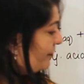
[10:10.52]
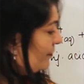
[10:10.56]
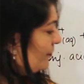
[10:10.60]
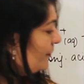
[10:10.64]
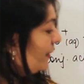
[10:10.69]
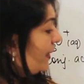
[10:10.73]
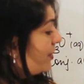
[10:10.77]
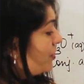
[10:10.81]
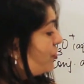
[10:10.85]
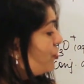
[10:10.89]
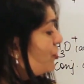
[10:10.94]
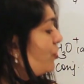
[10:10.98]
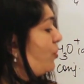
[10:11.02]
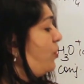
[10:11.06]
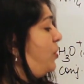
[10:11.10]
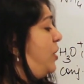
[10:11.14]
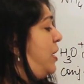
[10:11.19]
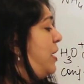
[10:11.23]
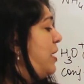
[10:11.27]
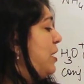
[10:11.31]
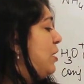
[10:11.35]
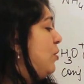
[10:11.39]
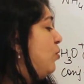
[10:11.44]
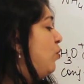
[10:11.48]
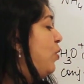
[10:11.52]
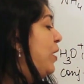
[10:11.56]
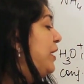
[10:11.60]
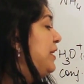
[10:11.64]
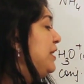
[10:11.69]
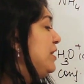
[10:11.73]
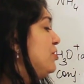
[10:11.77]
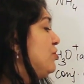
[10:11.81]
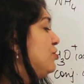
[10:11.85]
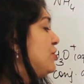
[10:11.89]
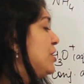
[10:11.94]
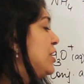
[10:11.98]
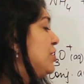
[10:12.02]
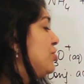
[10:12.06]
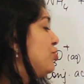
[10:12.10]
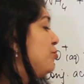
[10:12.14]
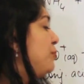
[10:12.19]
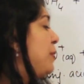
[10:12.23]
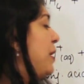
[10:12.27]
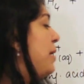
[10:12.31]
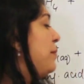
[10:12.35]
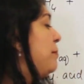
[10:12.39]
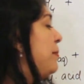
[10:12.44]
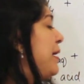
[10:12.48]
So 1 into 10 to
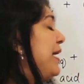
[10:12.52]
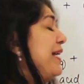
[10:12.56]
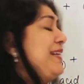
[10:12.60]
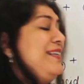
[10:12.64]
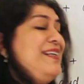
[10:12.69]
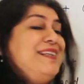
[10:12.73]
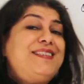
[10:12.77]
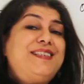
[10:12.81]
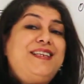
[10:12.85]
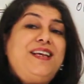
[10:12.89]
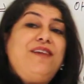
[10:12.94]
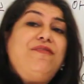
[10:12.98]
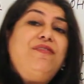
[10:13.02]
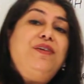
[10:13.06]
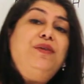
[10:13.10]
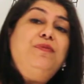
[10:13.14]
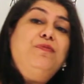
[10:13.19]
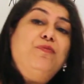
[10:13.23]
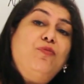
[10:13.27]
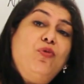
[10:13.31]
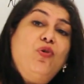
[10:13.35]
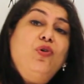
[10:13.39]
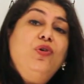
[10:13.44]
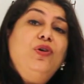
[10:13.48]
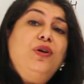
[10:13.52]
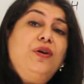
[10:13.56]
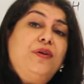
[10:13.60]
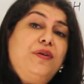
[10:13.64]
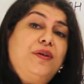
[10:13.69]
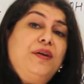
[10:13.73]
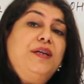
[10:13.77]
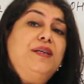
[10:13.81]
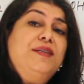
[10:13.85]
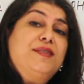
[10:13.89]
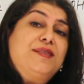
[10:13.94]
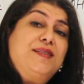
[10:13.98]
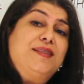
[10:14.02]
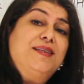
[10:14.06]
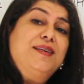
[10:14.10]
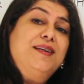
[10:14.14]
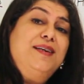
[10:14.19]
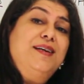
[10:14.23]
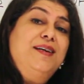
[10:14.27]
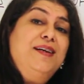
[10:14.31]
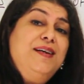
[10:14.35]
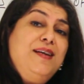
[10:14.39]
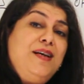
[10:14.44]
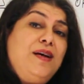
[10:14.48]
the power minus 7 molar is
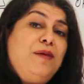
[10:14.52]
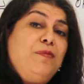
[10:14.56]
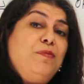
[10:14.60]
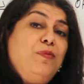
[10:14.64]
the